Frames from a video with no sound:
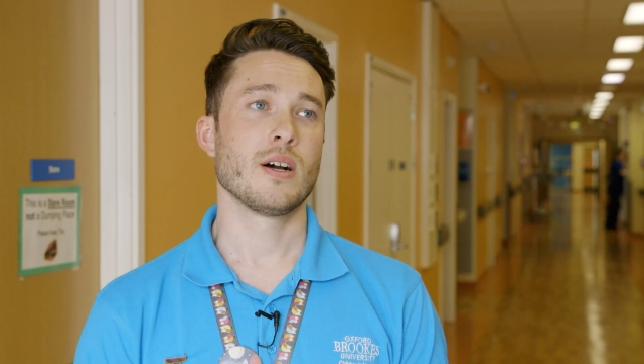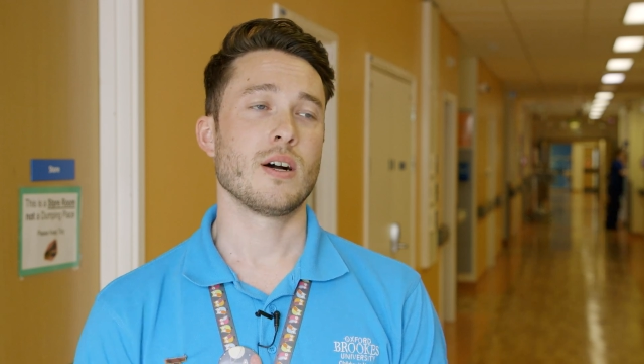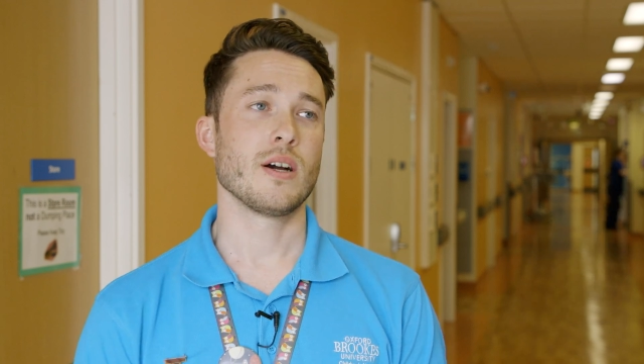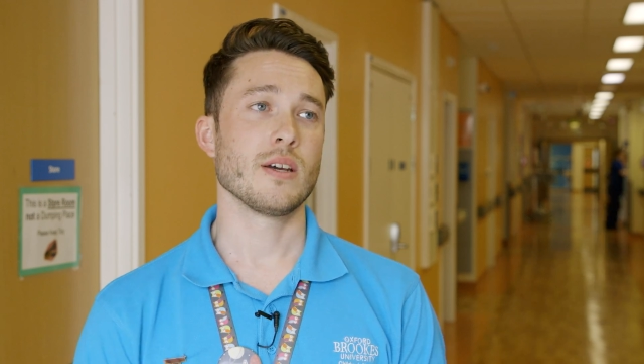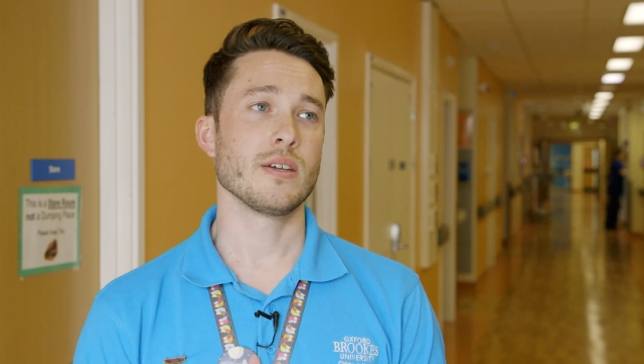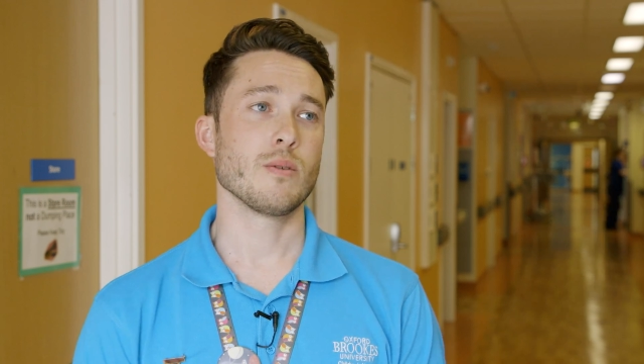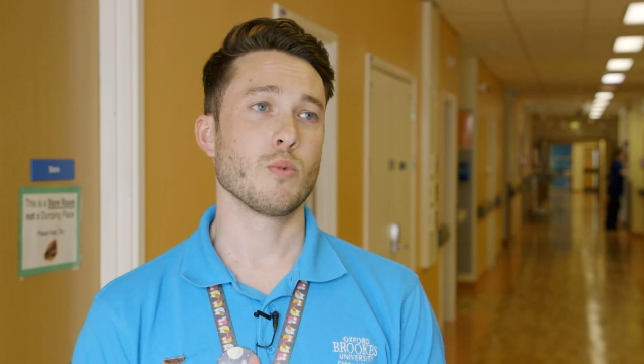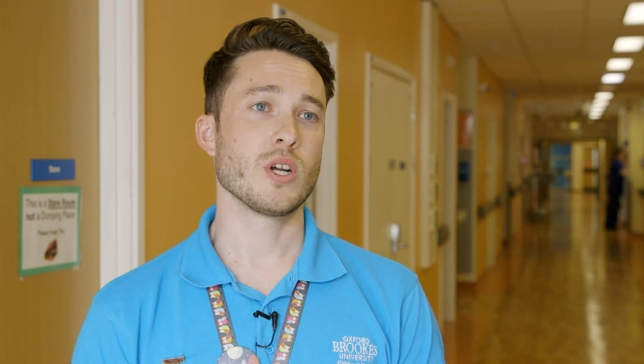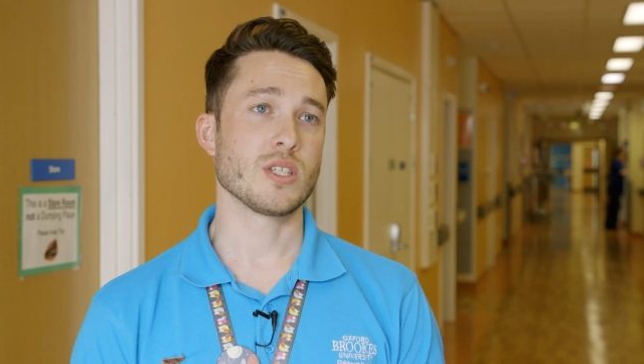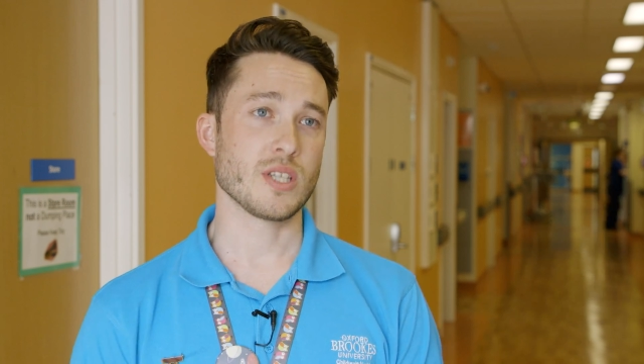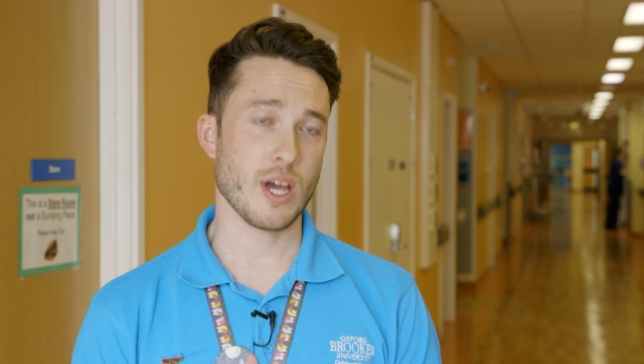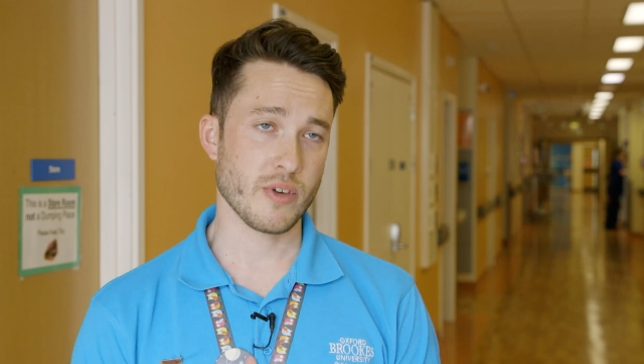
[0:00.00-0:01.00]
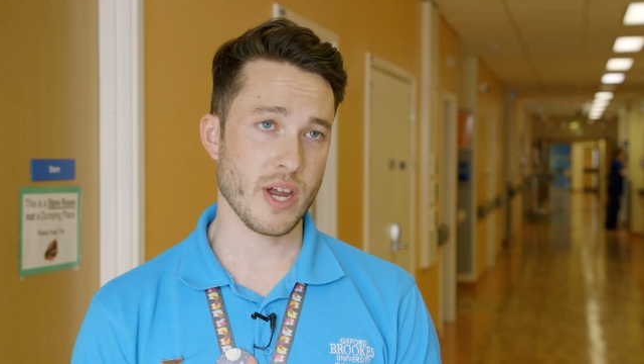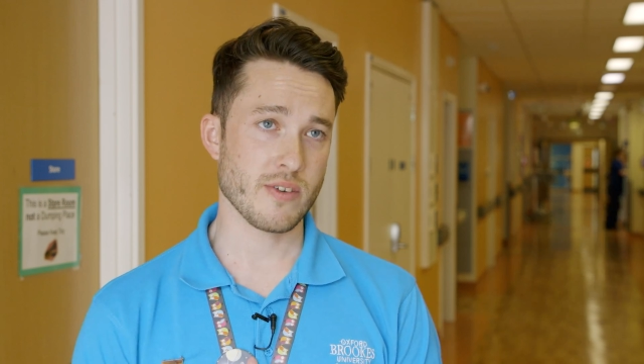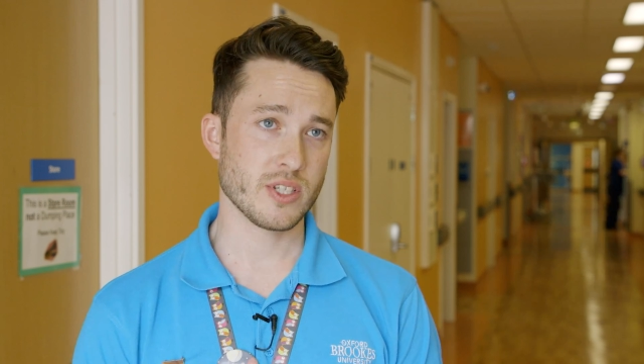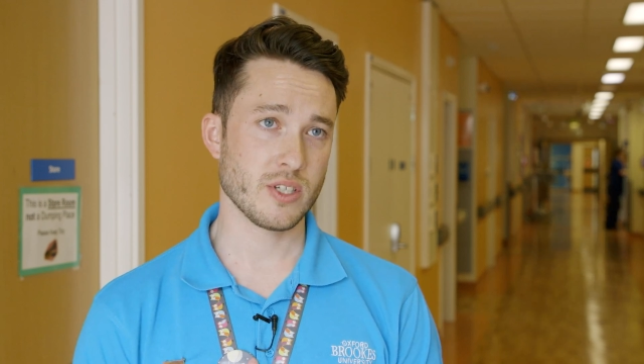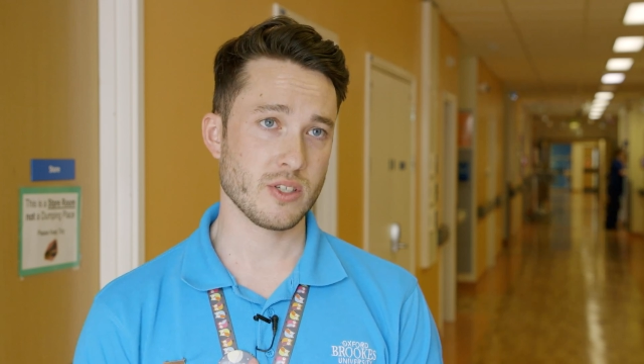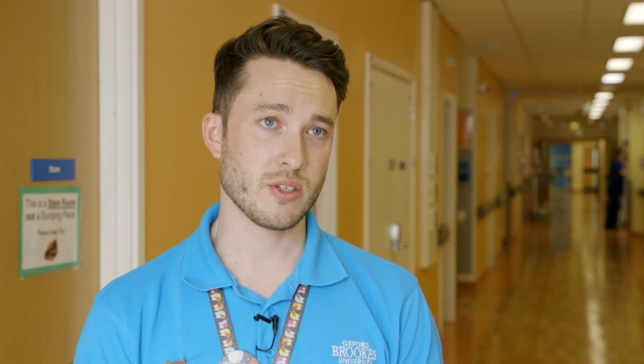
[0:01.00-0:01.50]
I worked as a healthcare
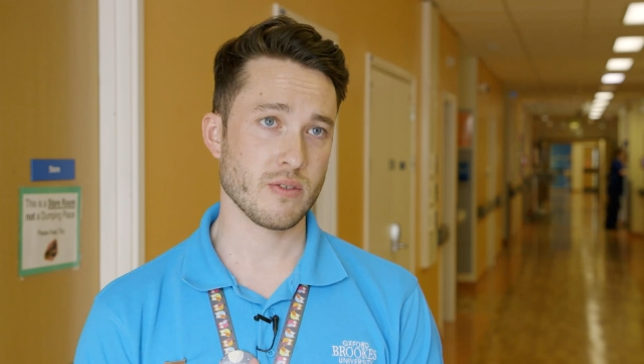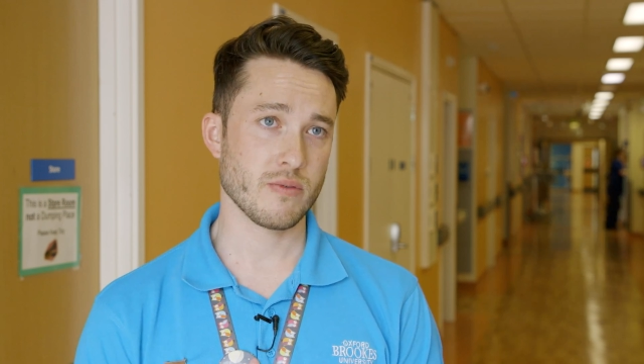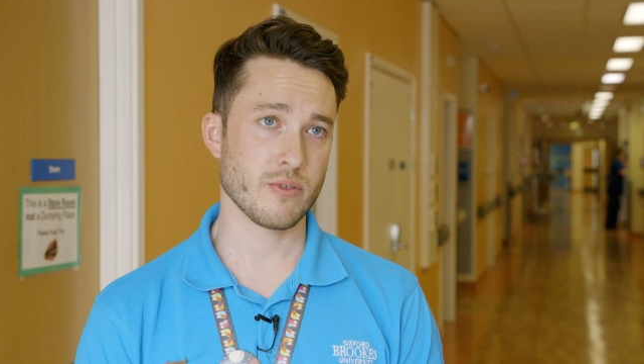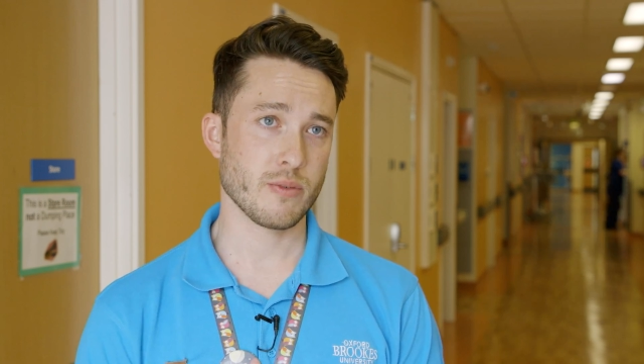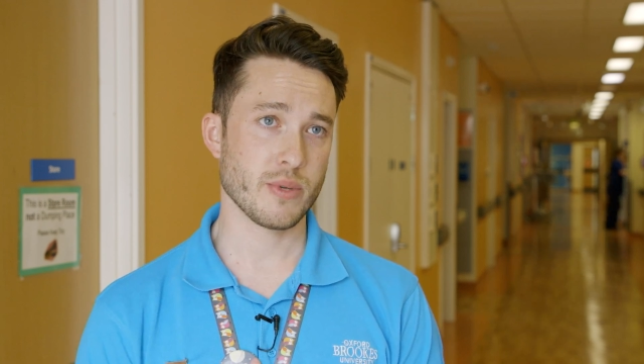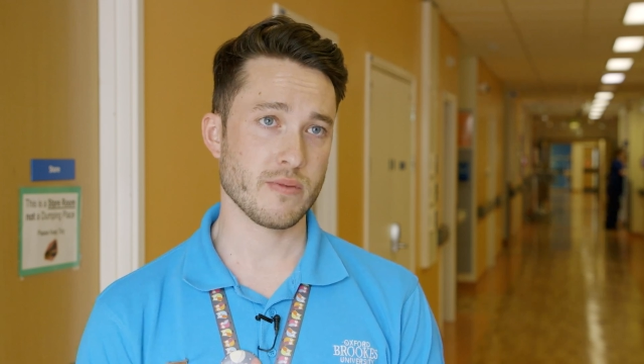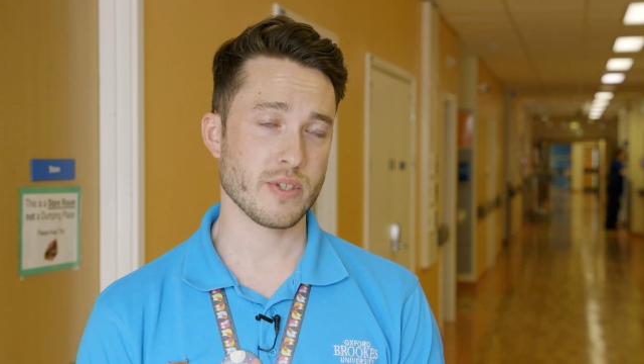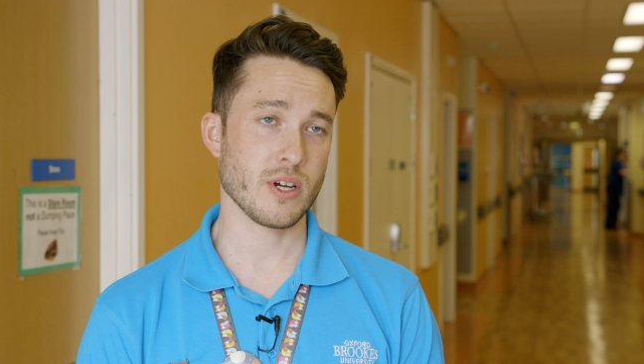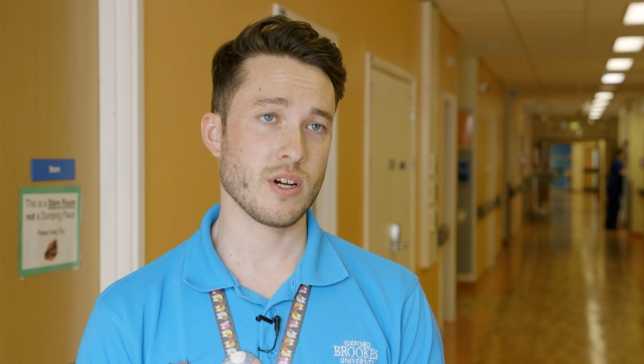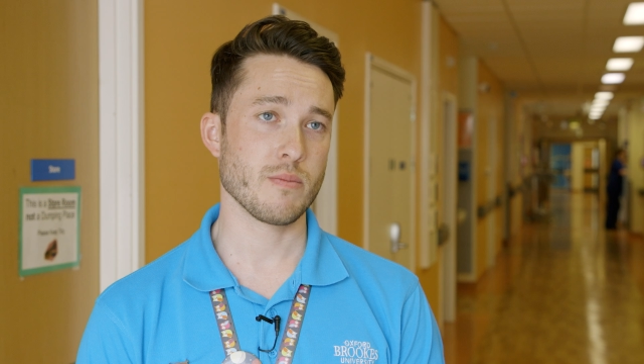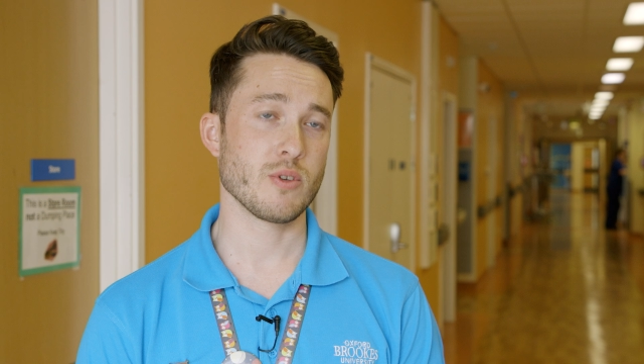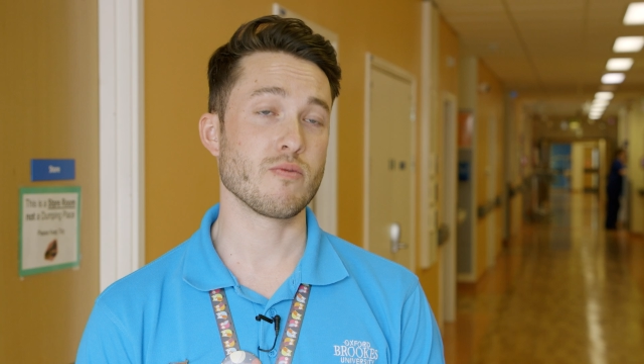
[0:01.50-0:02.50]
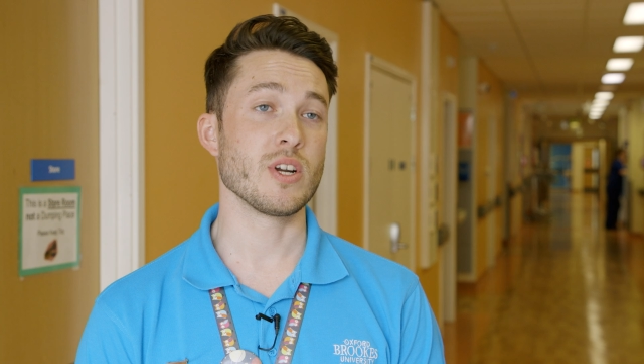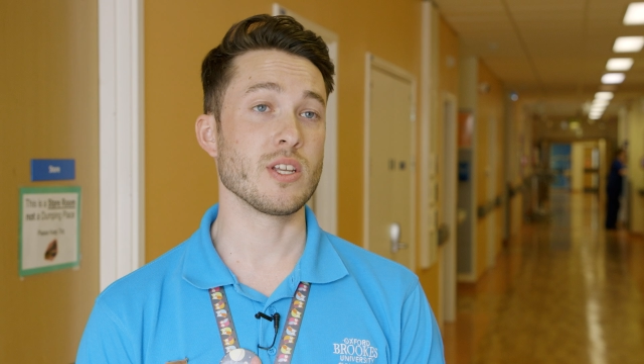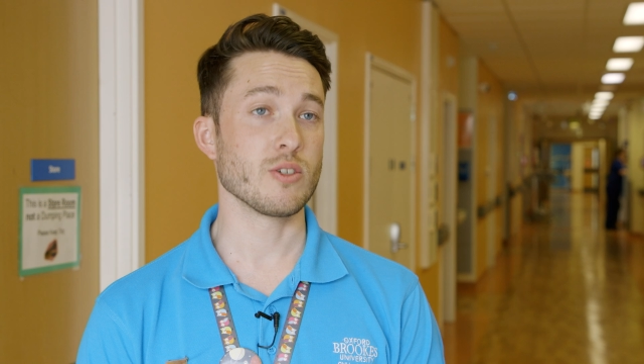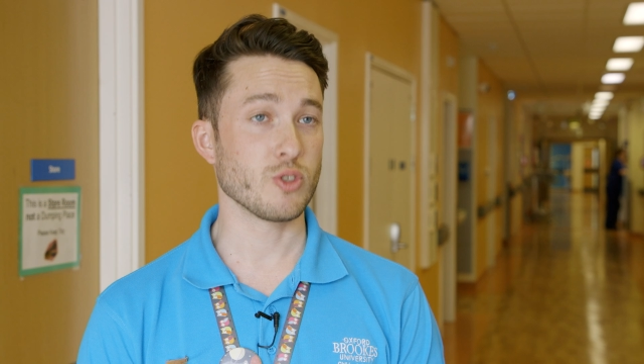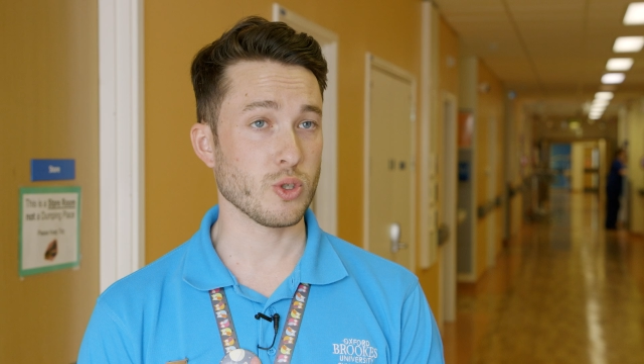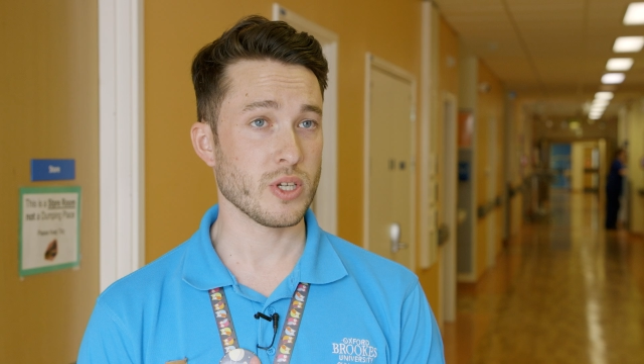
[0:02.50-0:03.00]
assistant for a bit of time and
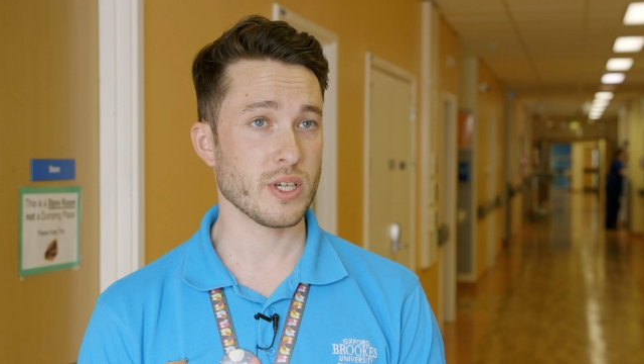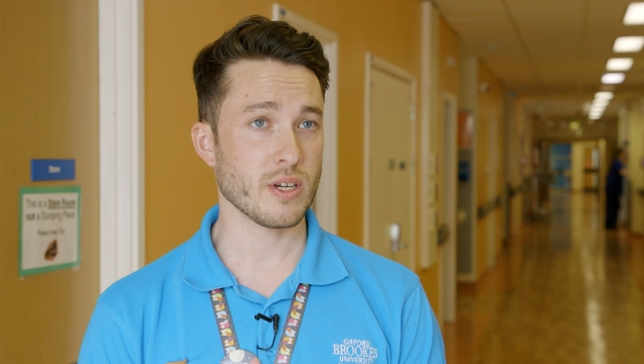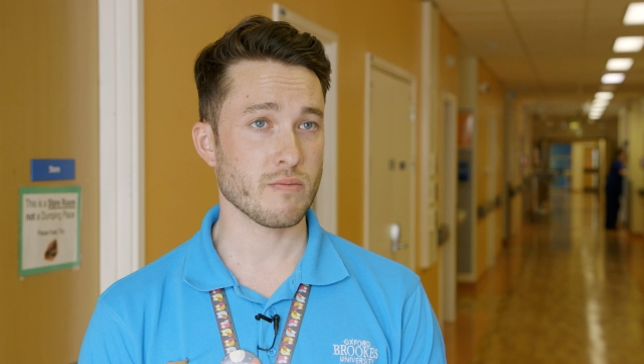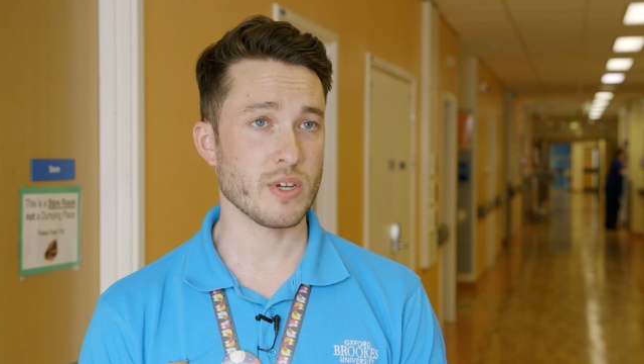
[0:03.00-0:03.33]
really enjoyed it,